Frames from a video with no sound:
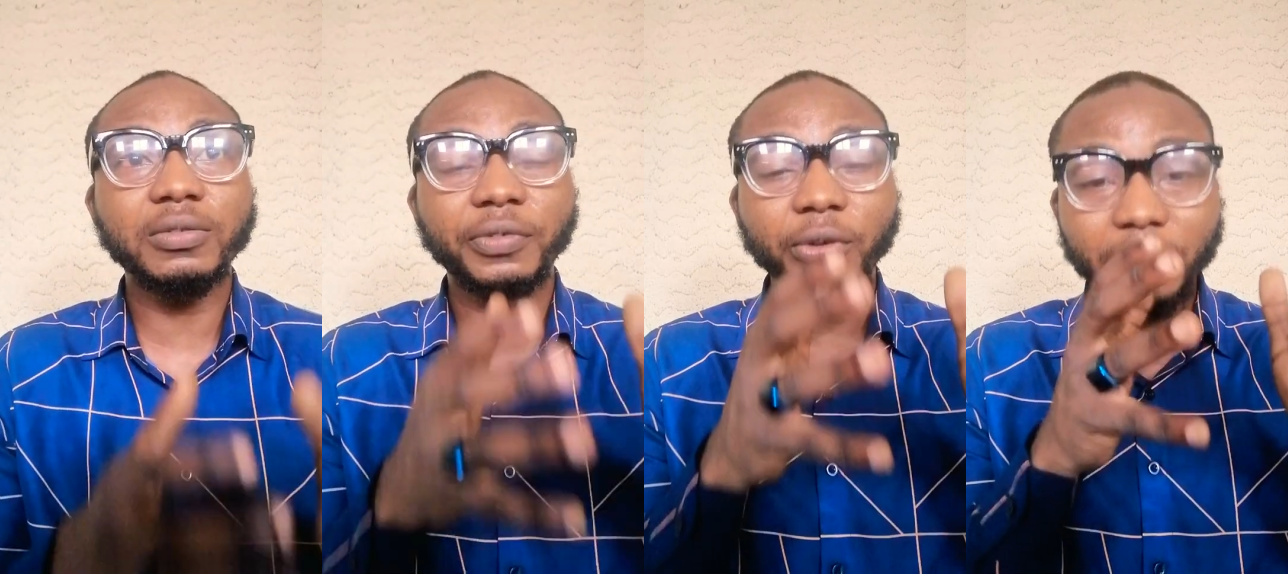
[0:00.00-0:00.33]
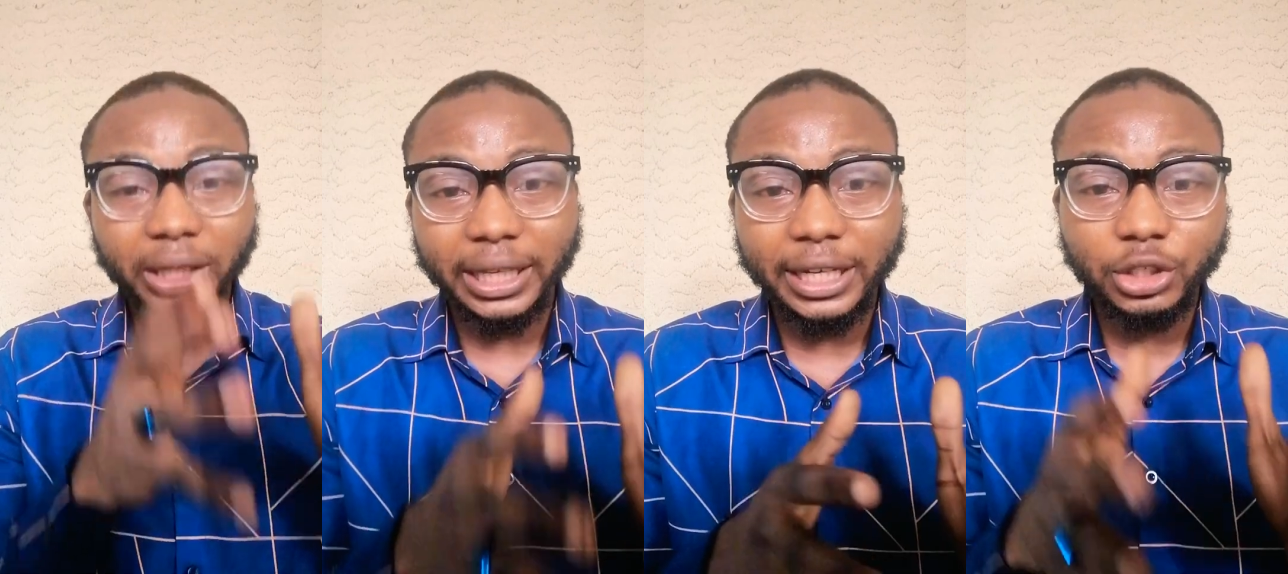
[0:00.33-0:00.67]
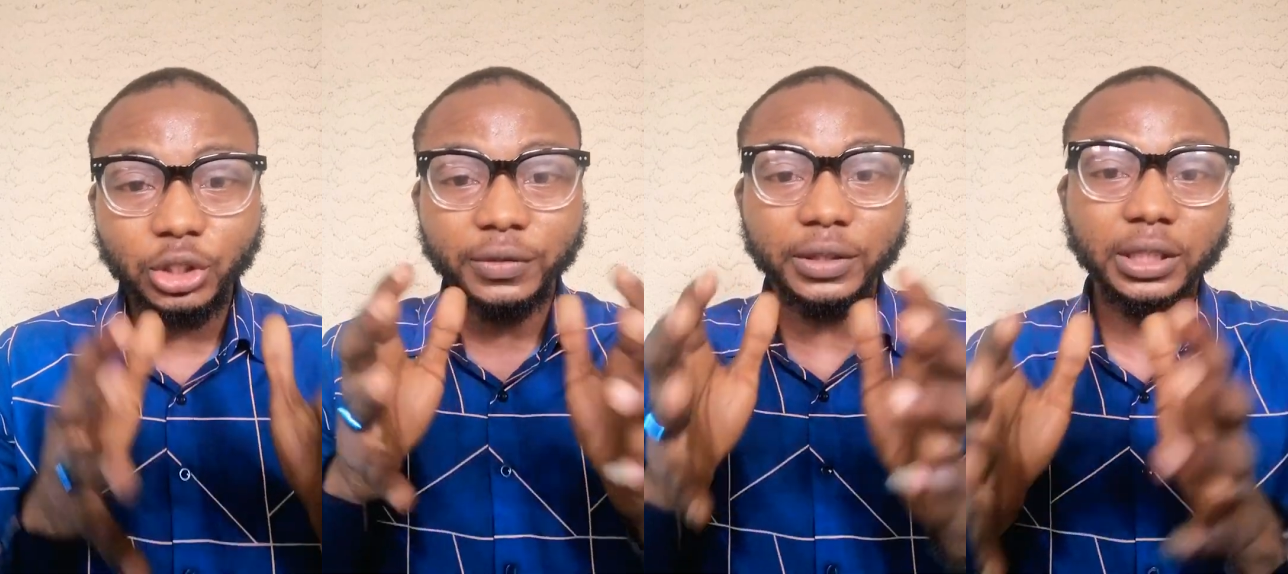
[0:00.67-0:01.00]
to fill
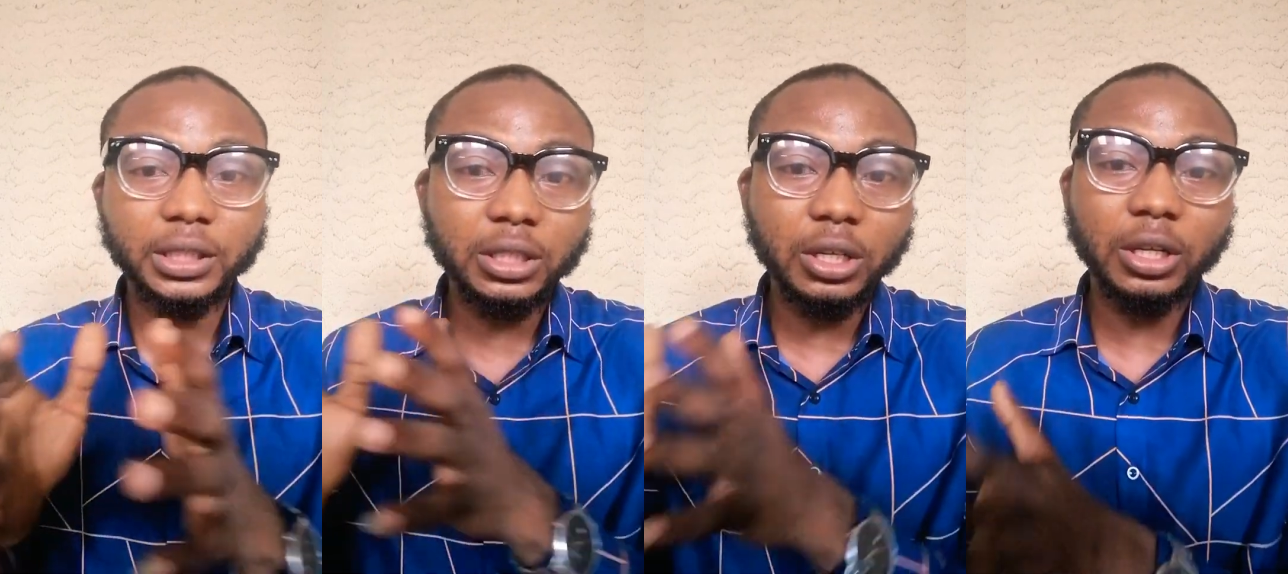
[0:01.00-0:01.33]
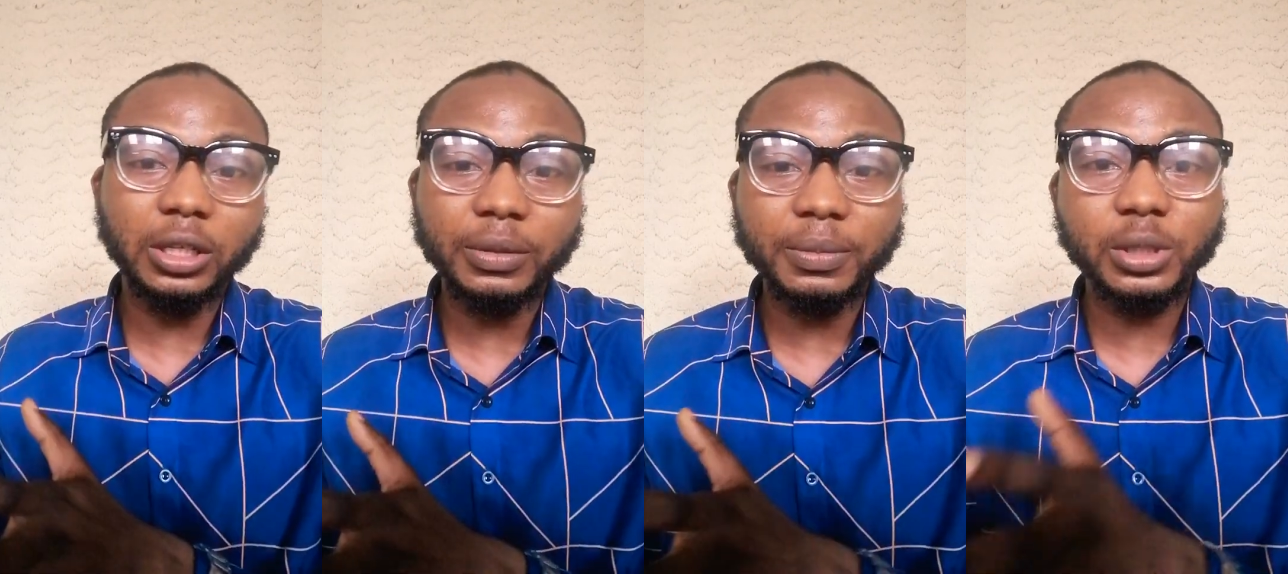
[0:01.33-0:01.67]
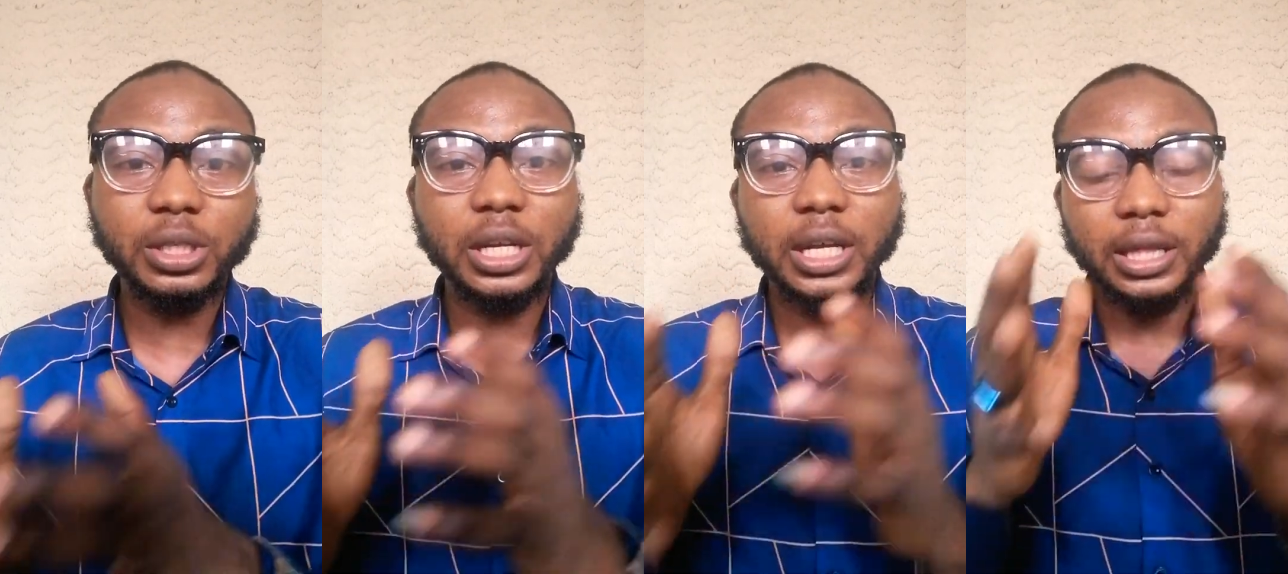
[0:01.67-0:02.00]
each of those
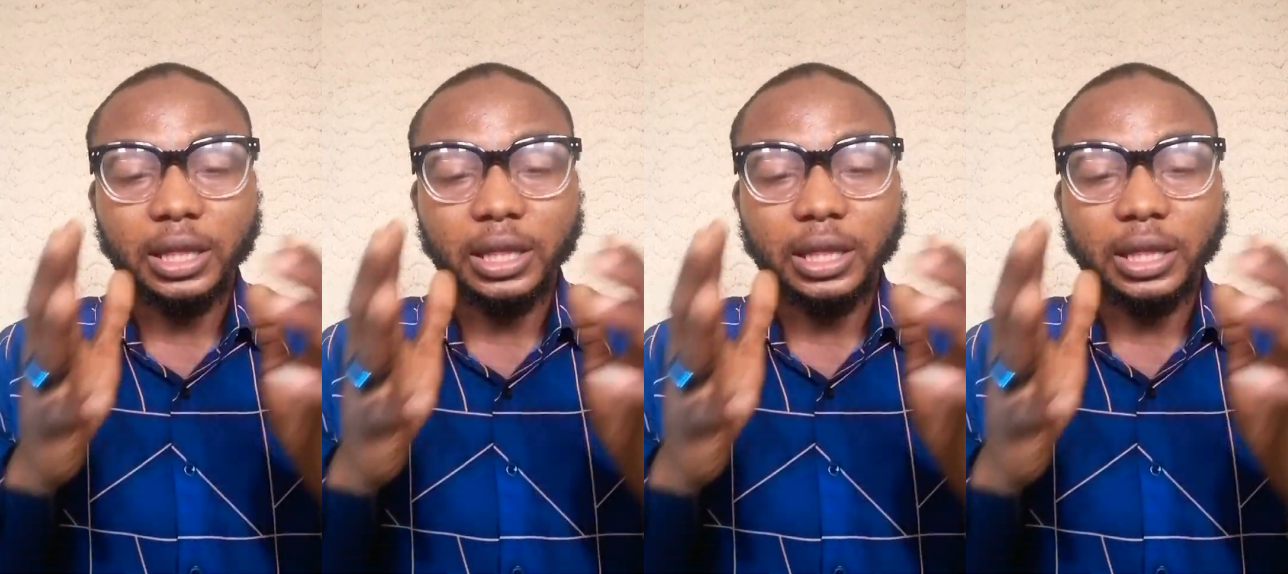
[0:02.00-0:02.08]
columns,